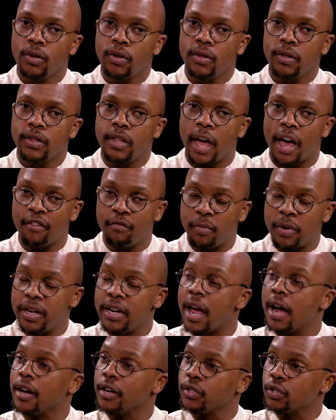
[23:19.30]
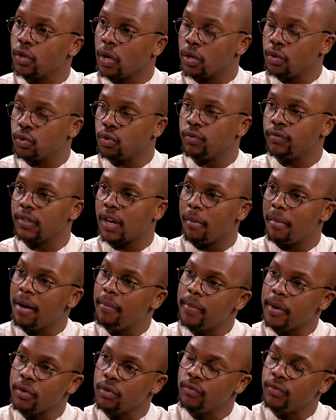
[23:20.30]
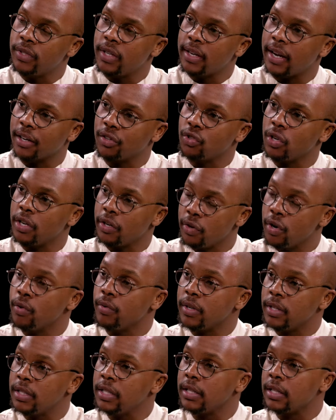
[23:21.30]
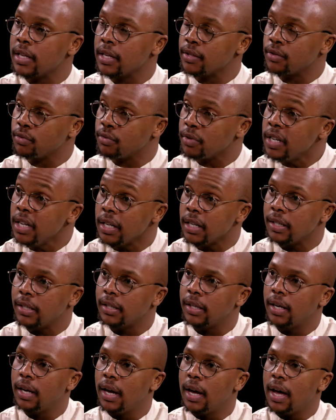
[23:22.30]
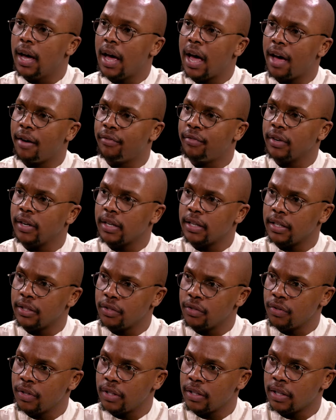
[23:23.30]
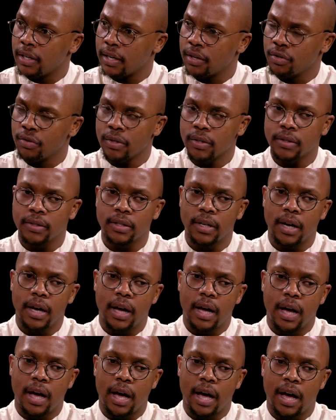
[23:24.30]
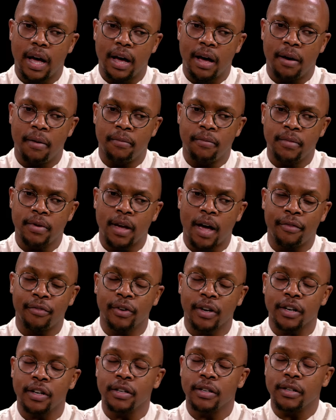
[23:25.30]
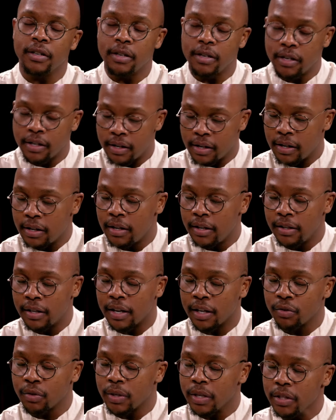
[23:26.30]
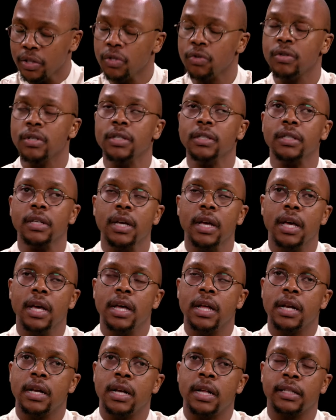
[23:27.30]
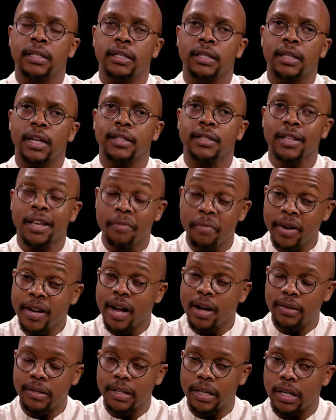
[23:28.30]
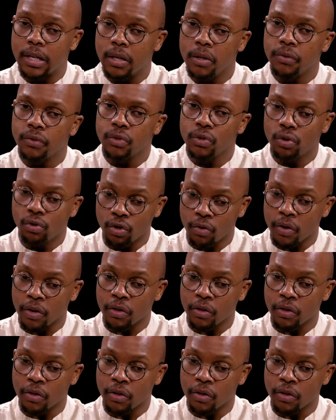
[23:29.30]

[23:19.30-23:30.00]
there have been younger scholars who've come up and who've said, actually, no, indeed, let's read mm -hmm. African history intellectuals, mm -hmm. um, African intellectual histories. Let's, let's commit ourselves to doing